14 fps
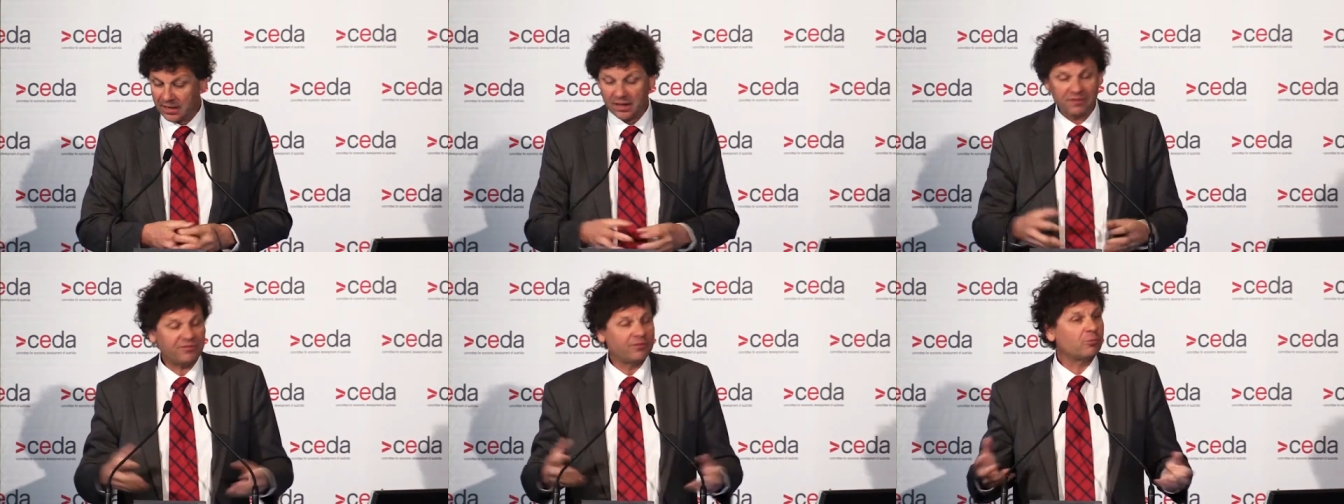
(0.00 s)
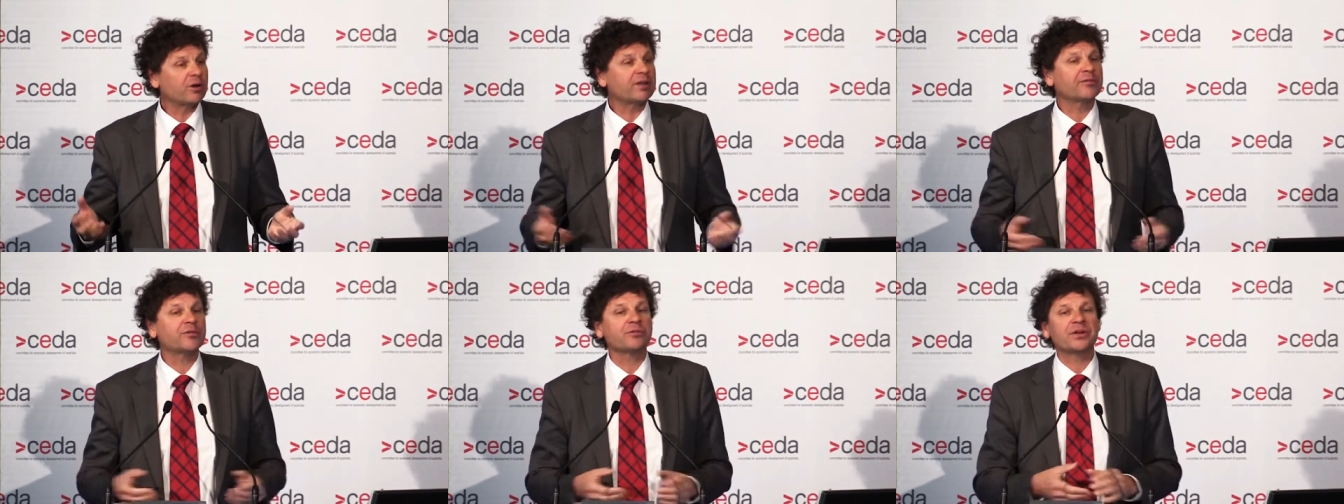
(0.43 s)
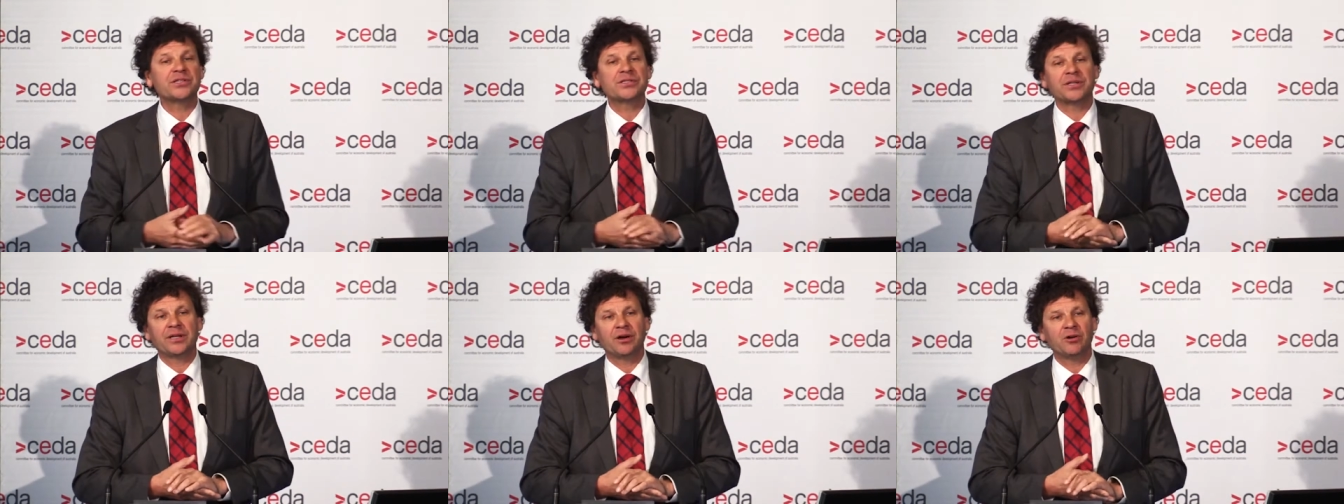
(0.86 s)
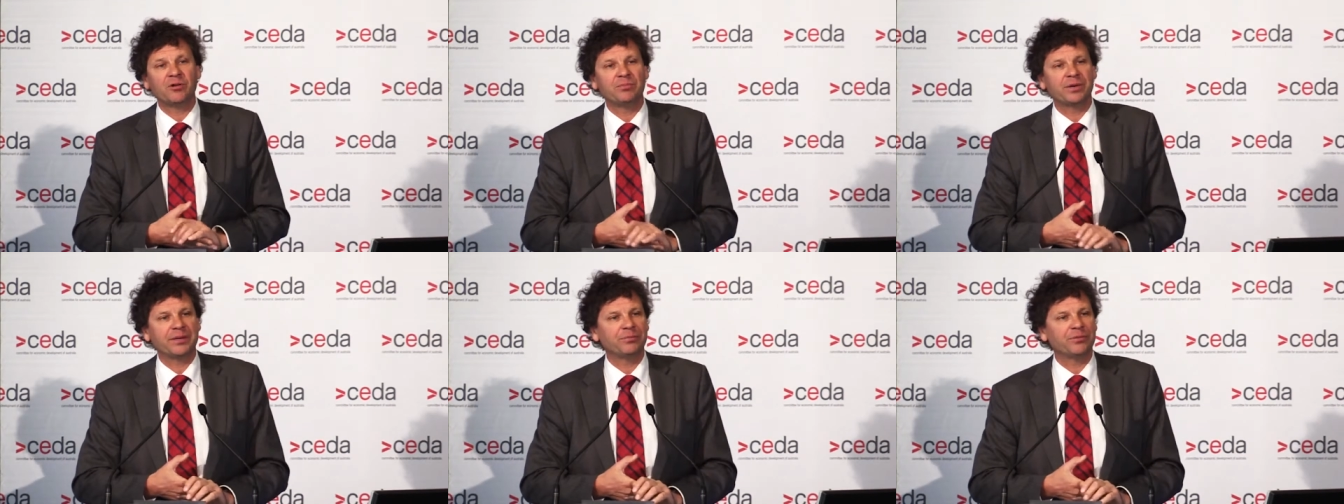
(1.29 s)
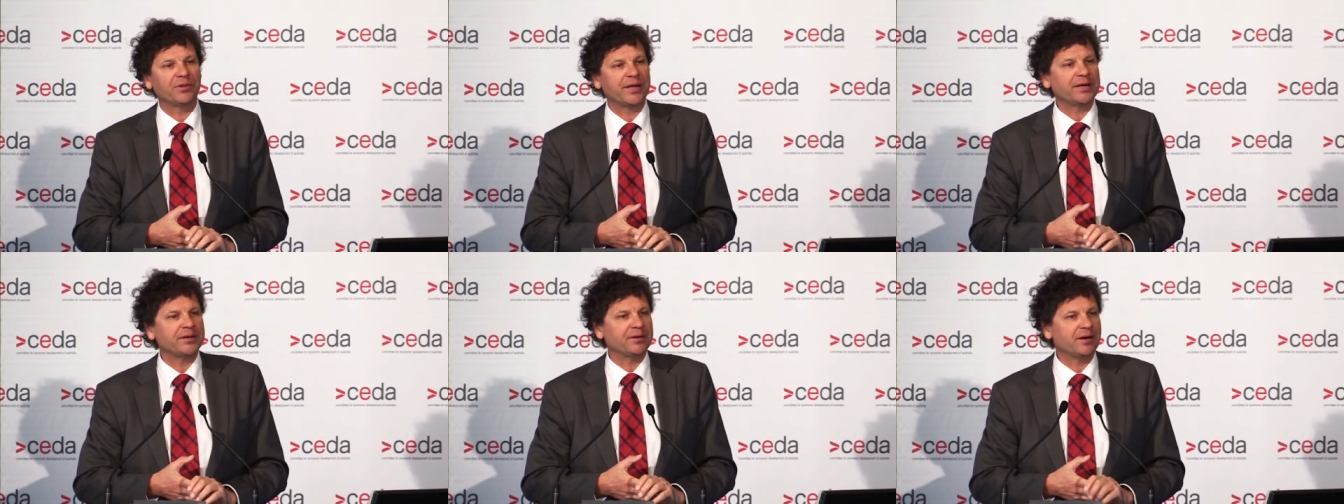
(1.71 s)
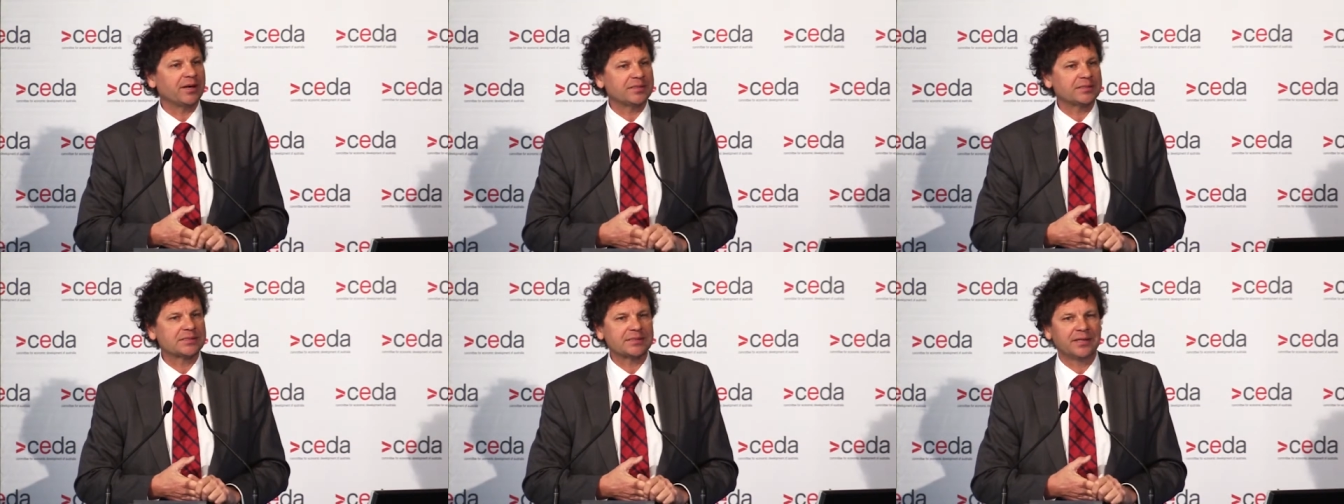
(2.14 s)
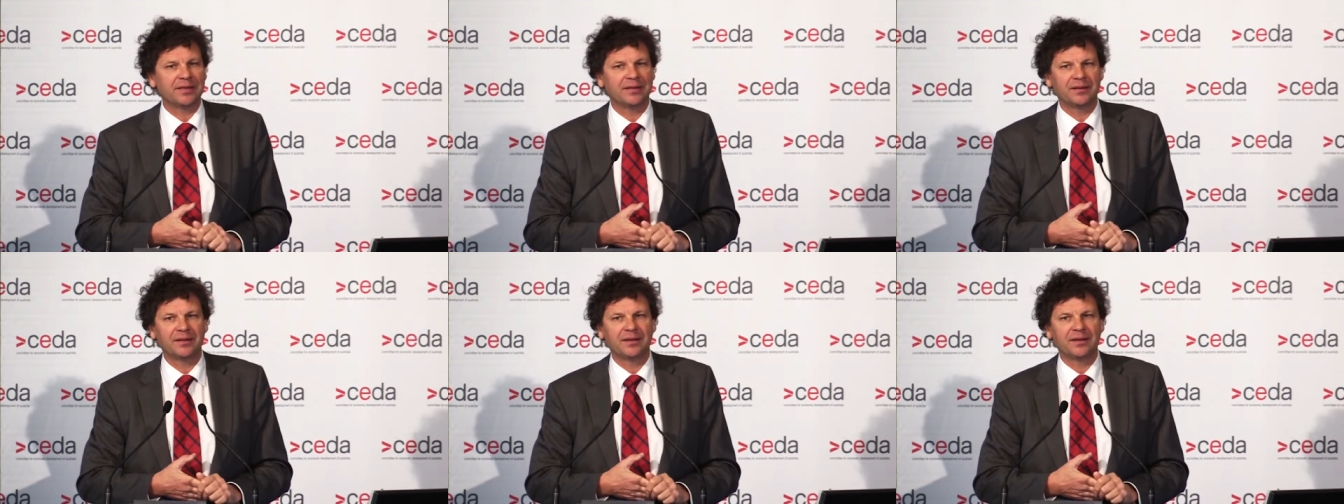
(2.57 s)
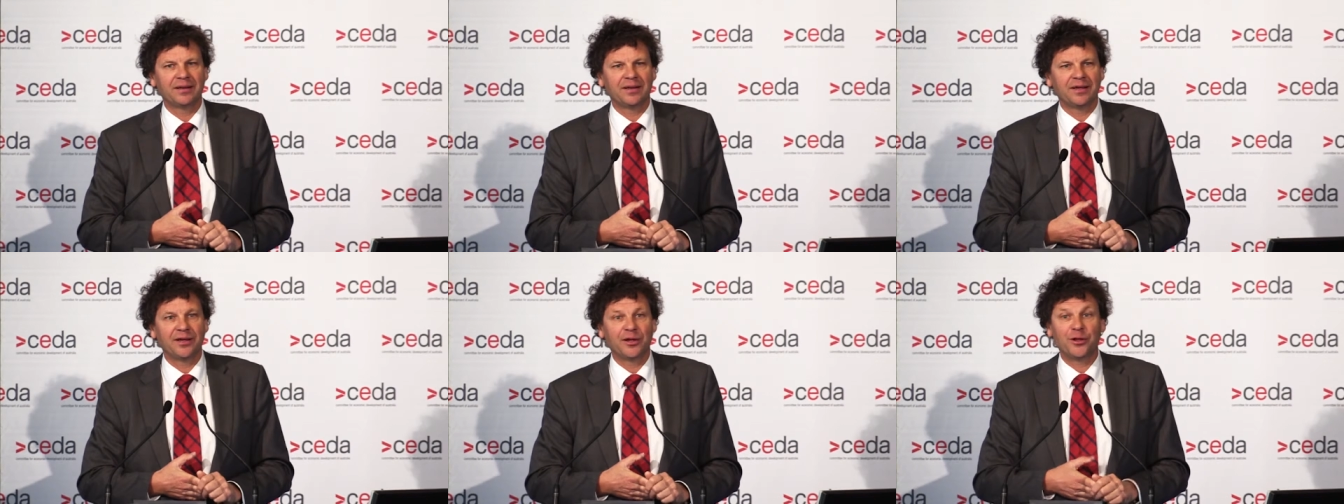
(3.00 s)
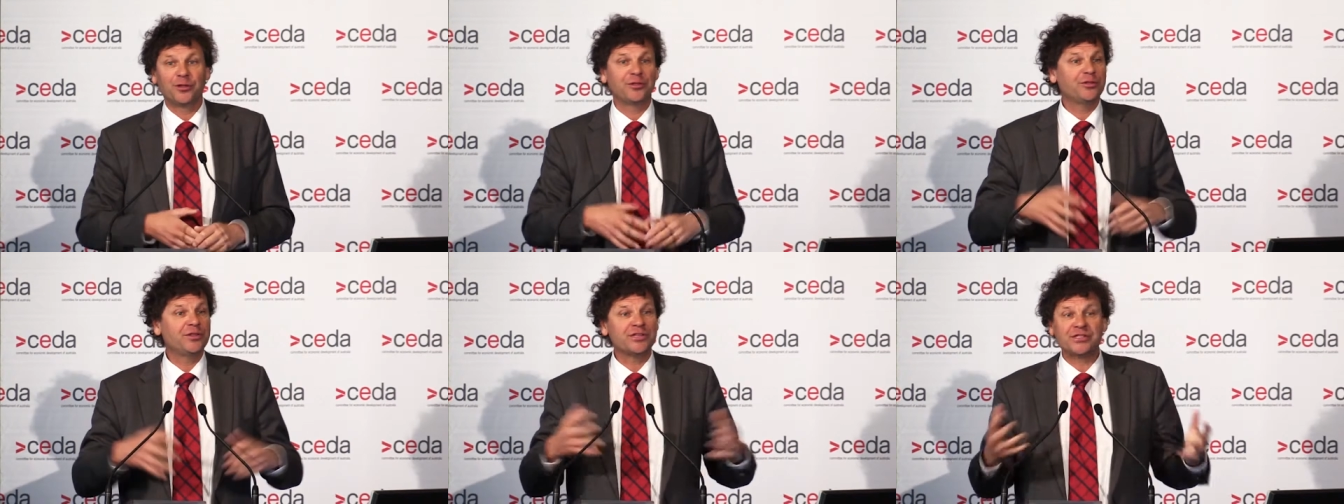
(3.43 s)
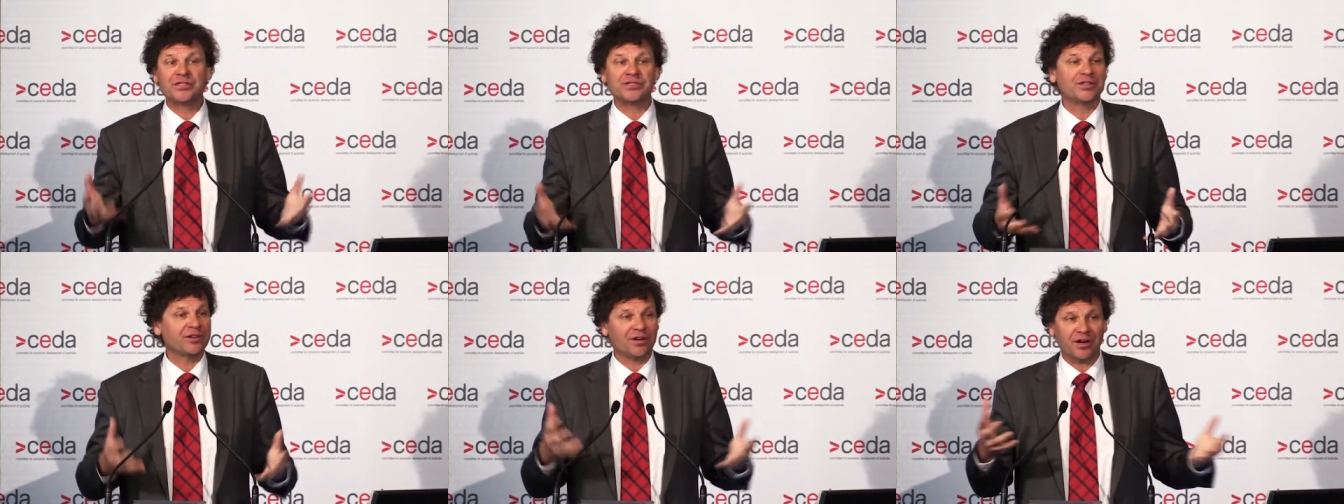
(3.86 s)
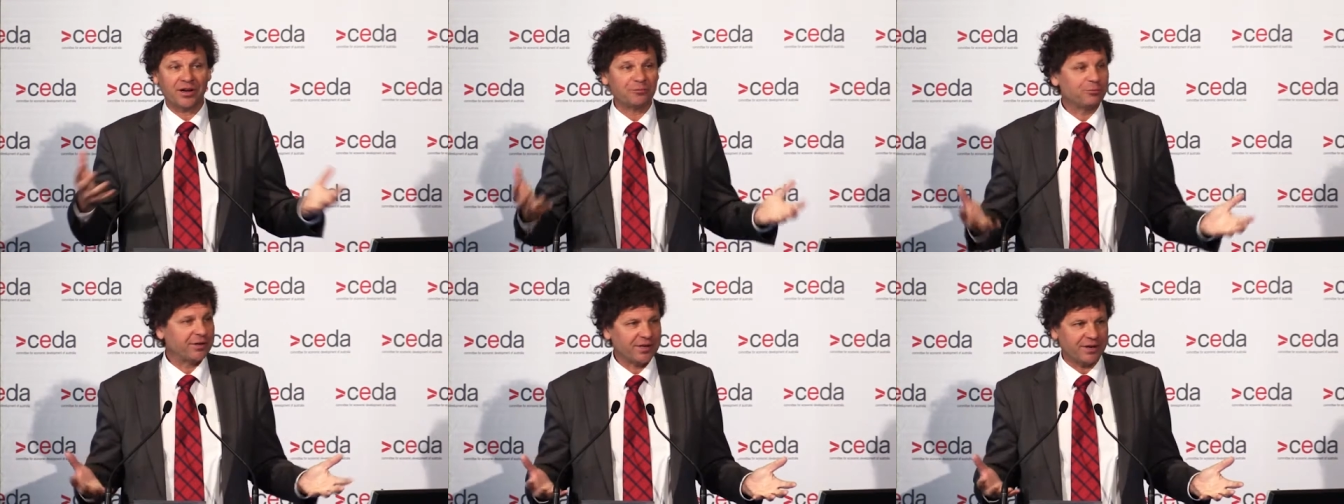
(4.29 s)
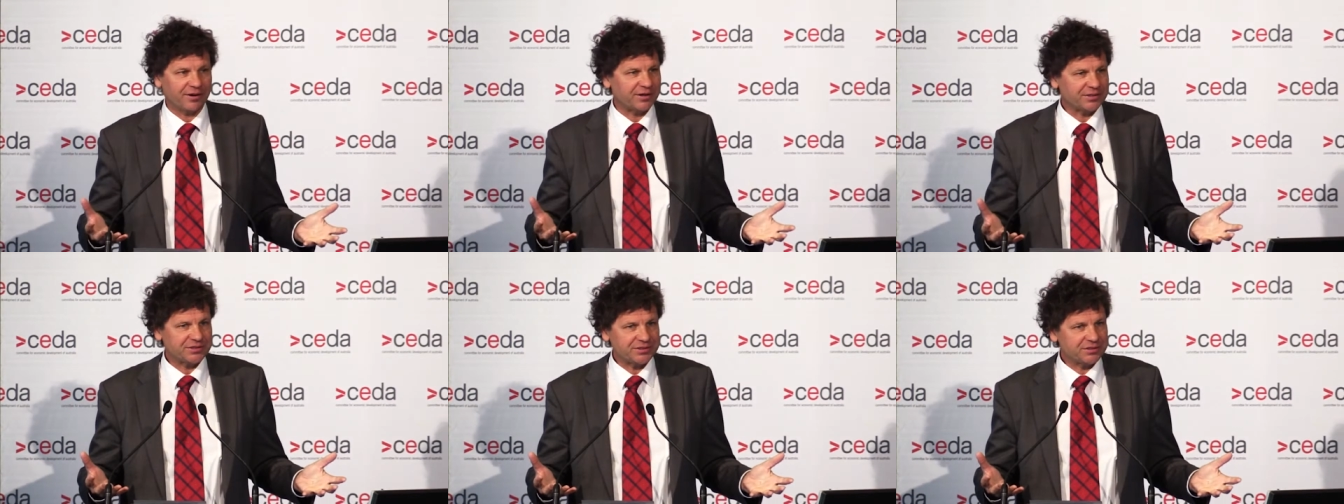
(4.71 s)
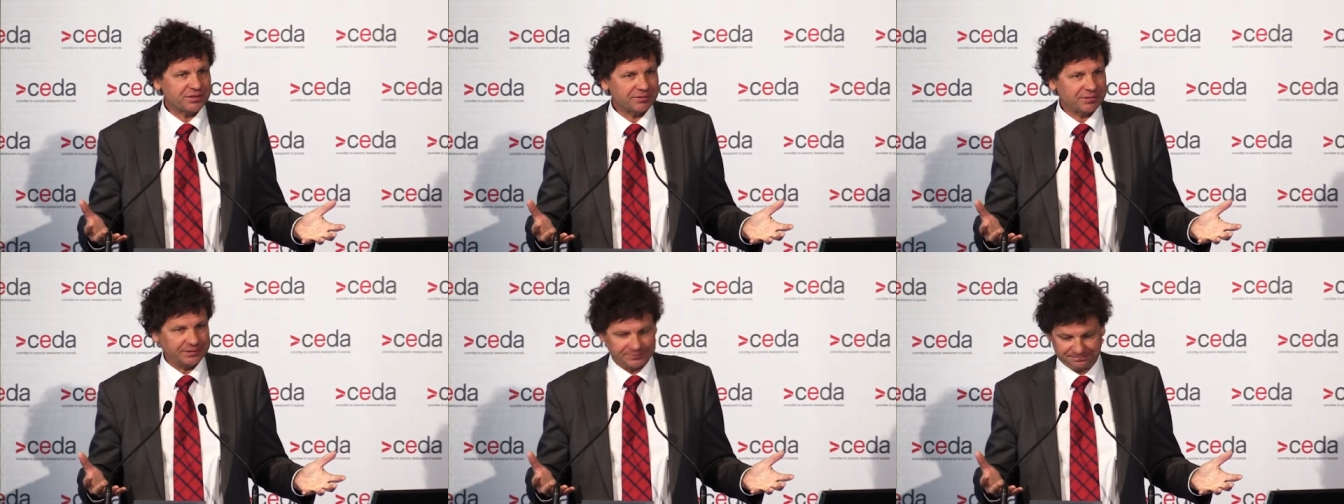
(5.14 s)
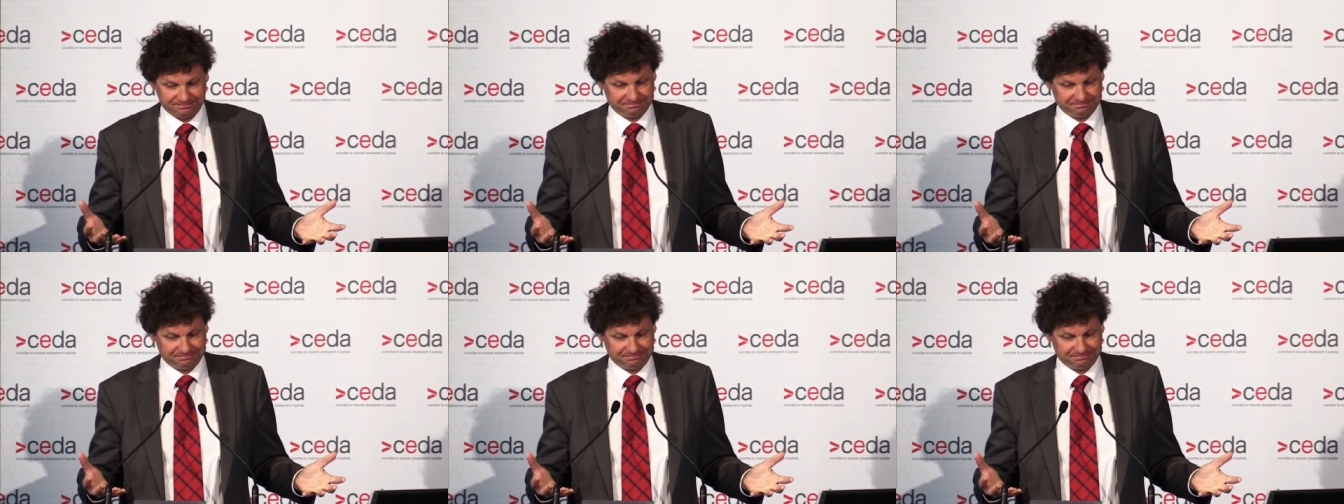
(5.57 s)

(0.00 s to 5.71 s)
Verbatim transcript: And for whatever reason, the old people that night said, this is the night we're going to do it.